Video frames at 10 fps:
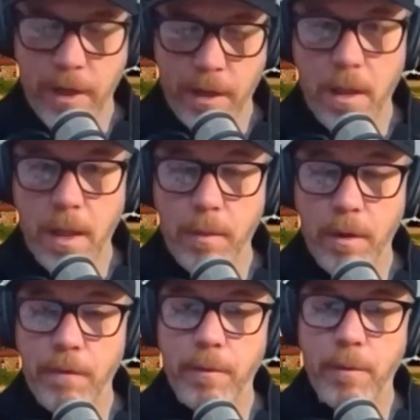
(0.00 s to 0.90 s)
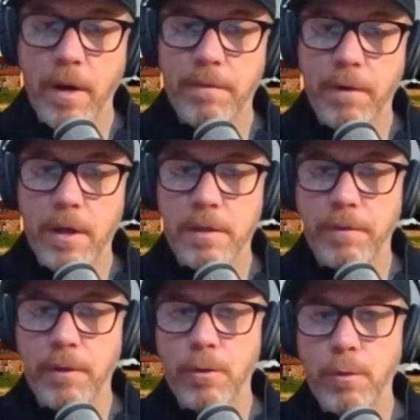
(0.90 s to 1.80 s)
club golfer, my advice, if
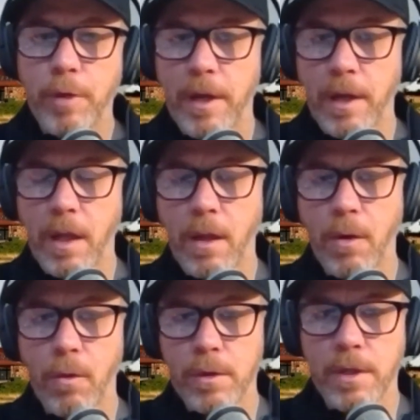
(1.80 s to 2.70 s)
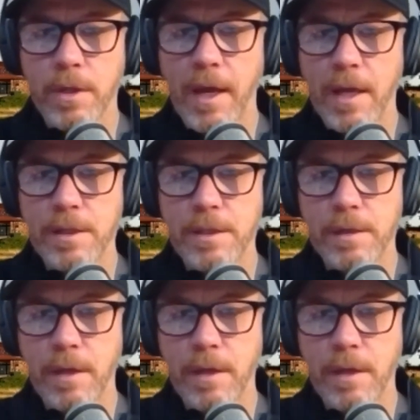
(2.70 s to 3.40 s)
you do play at a course that has